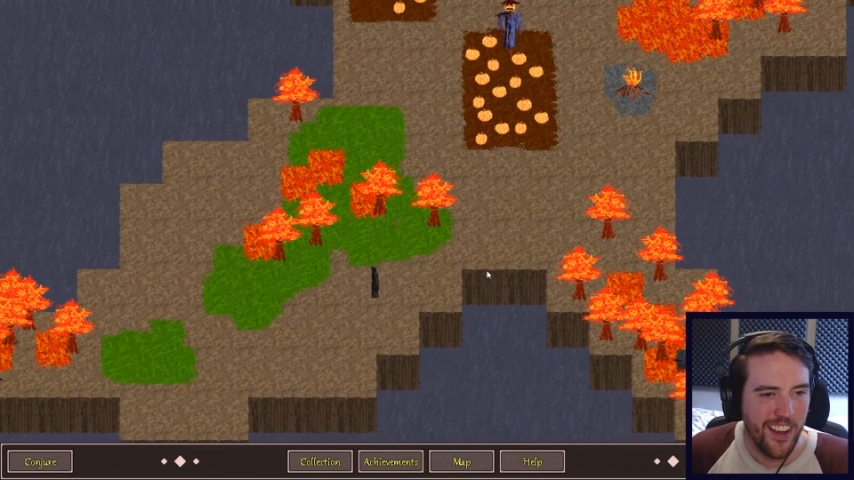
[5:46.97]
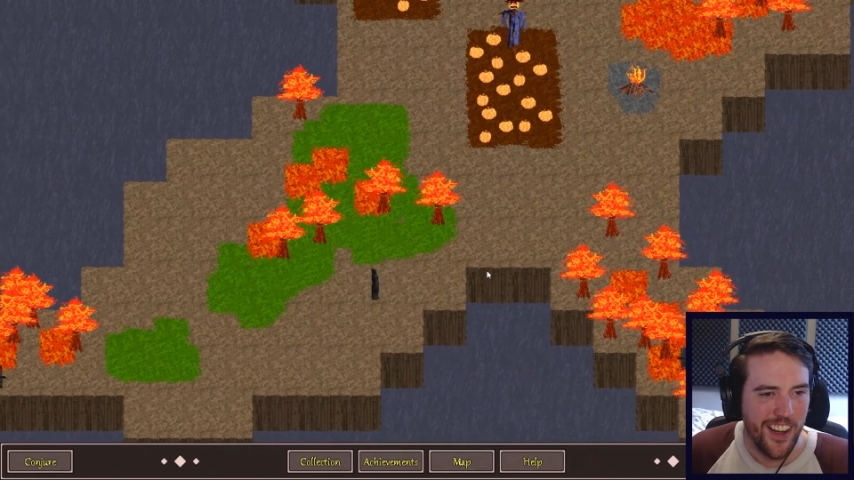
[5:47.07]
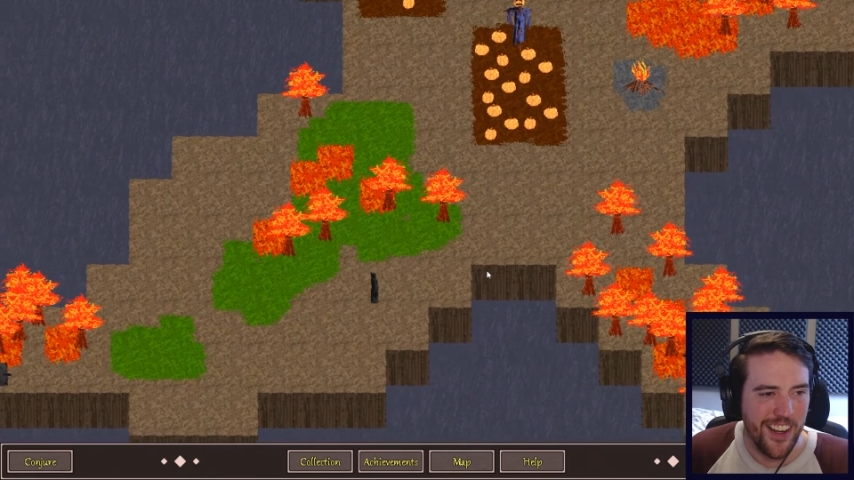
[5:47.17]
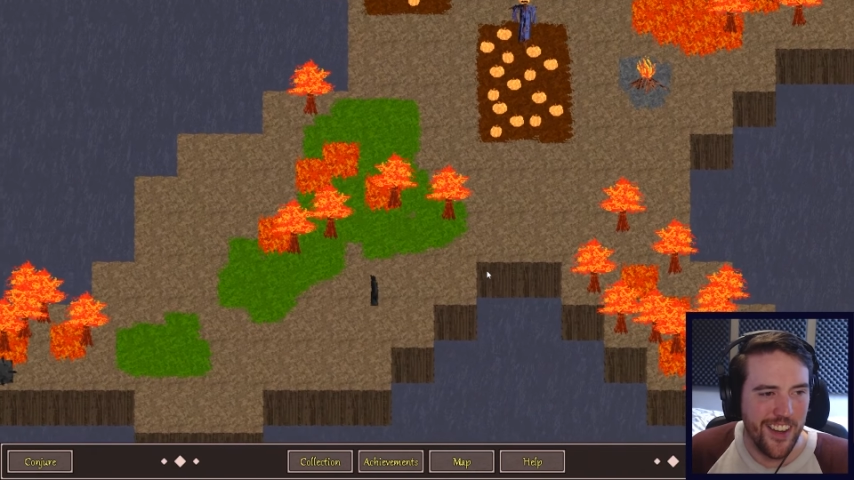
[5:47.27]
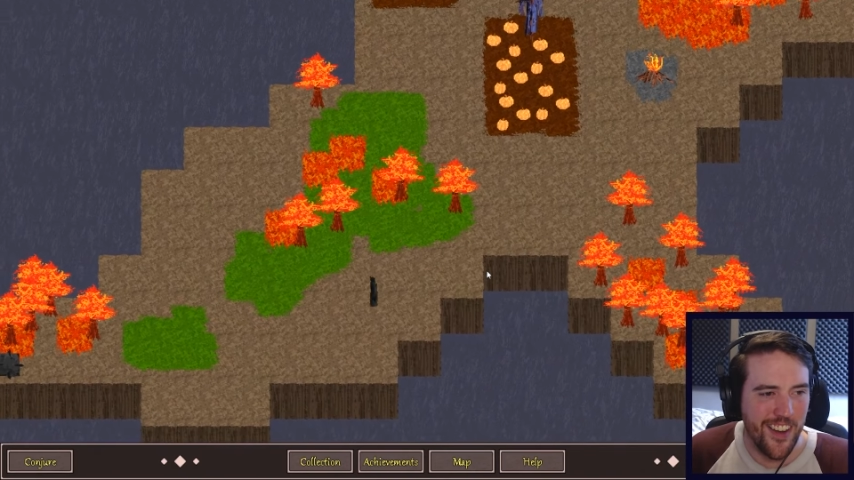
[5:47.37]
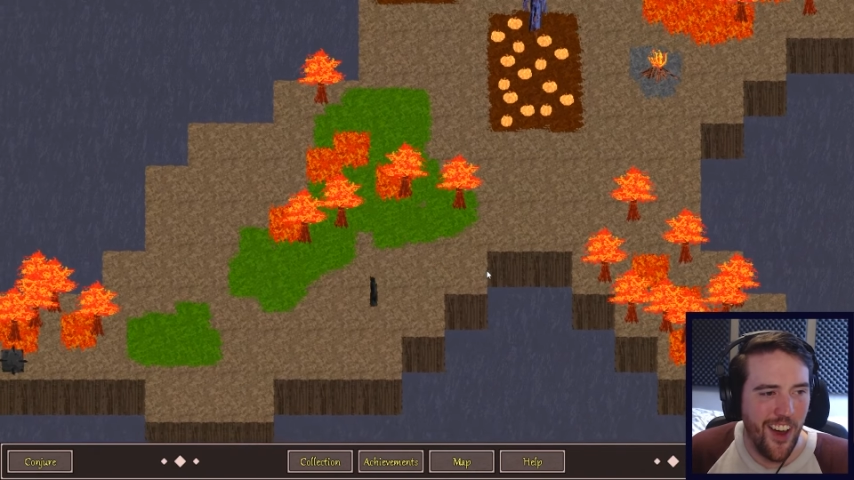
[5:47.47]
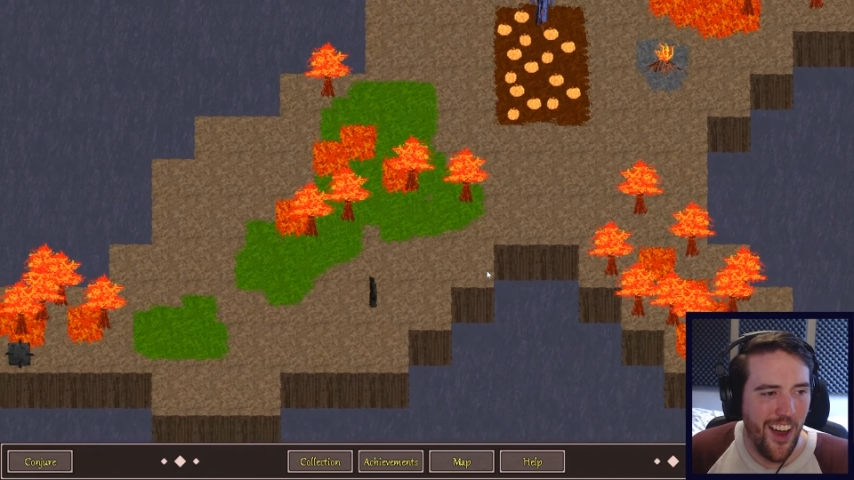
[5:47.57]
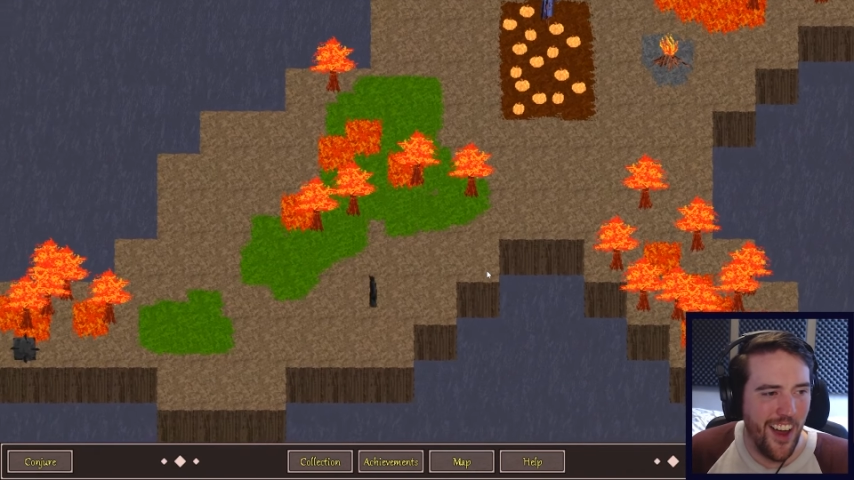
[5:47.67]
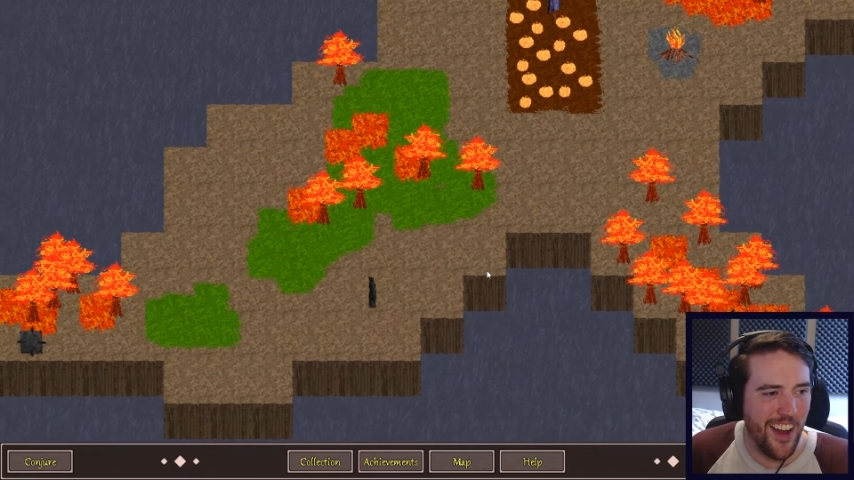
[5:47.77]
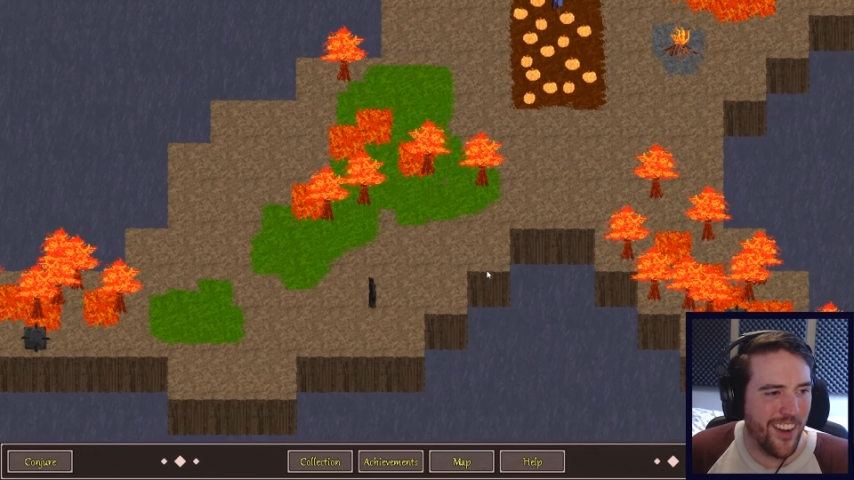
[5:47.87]

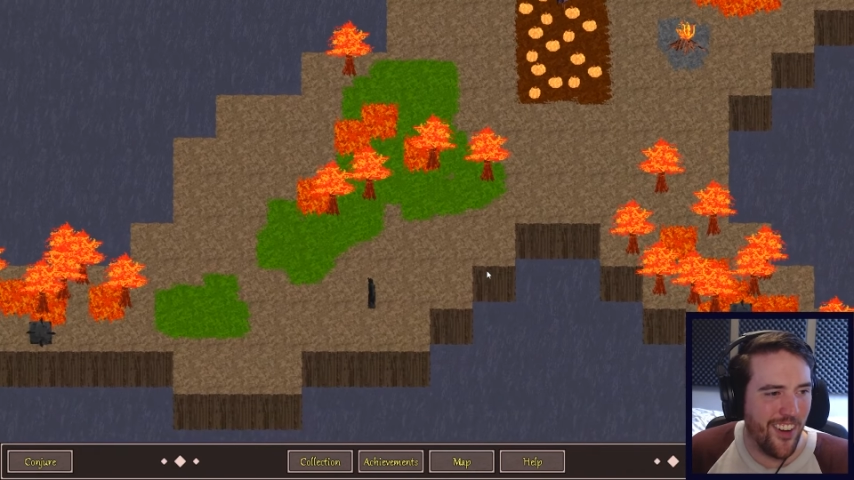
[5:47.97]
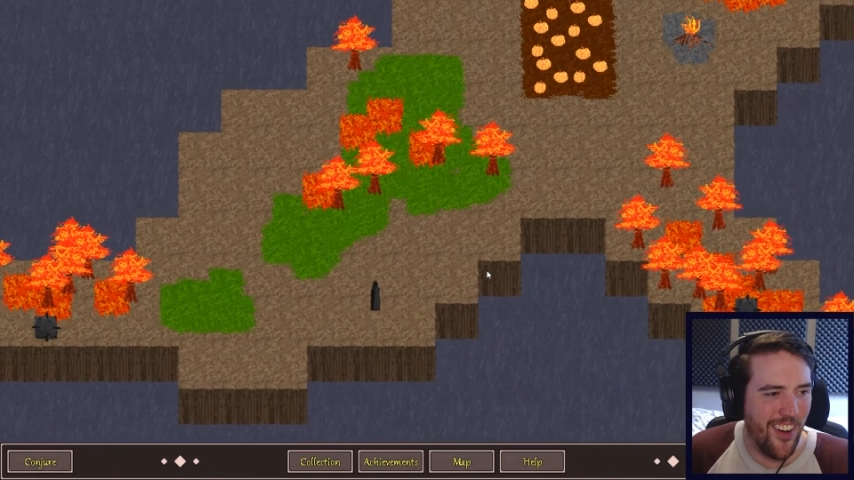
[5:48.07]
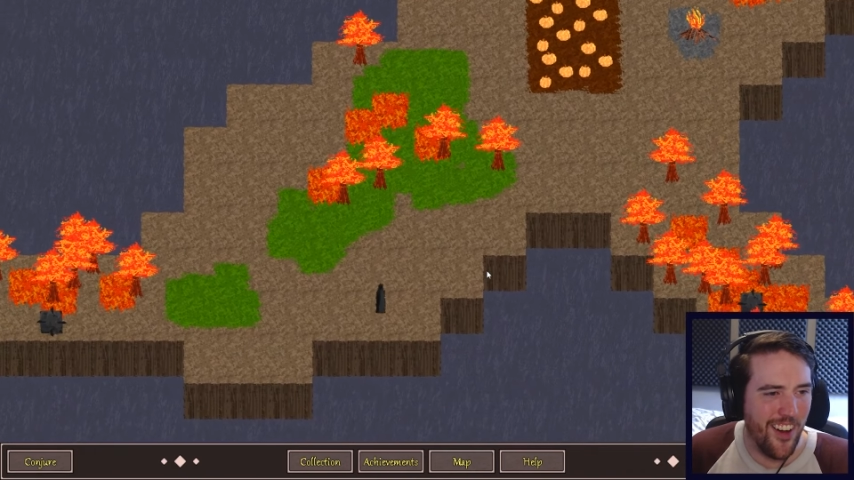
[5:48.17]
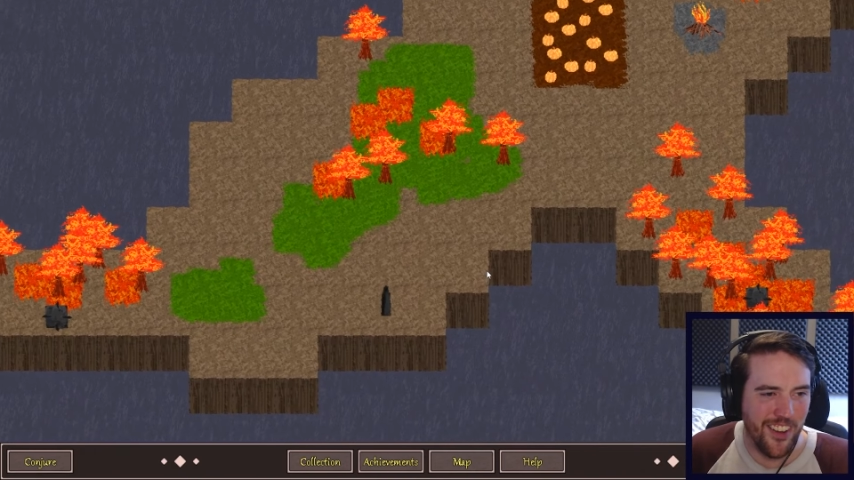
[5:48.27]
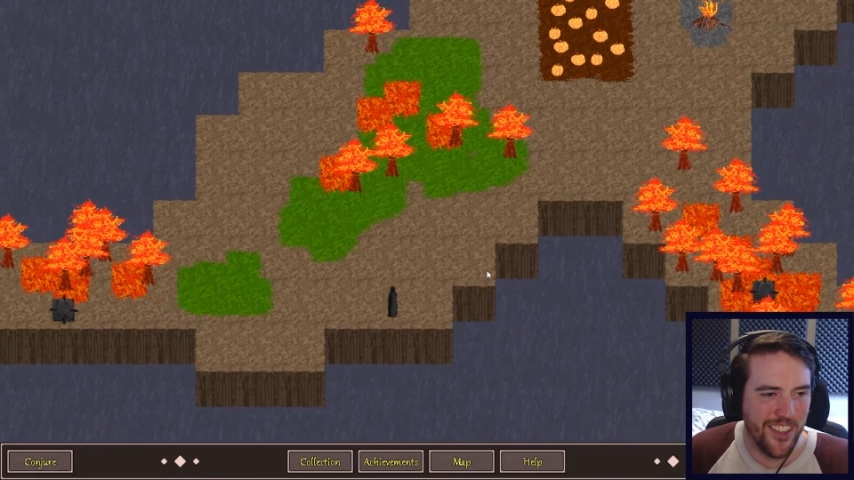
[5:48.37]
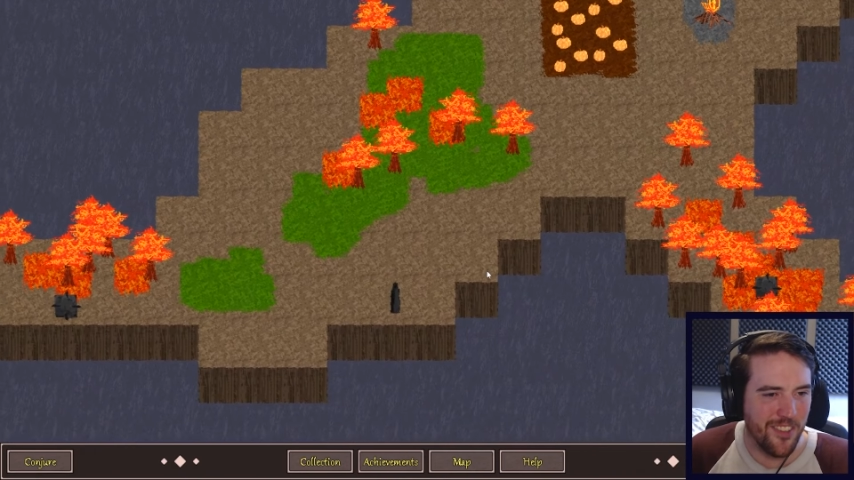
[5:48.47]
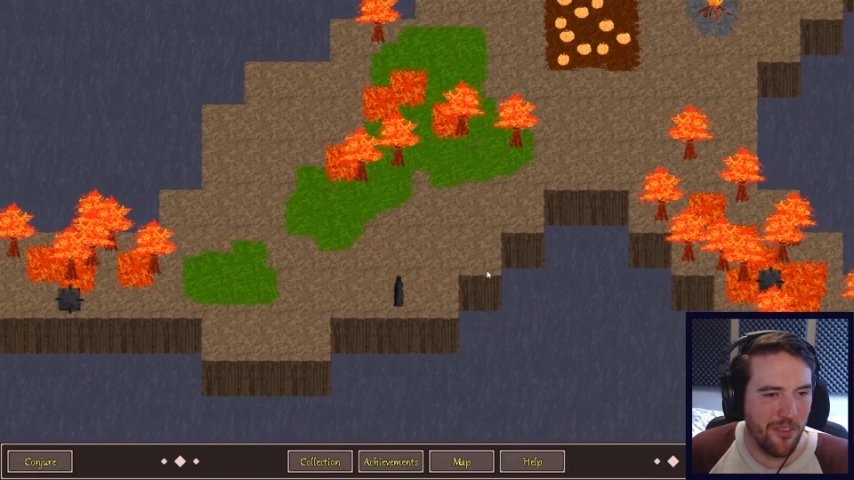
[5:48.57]
Not at all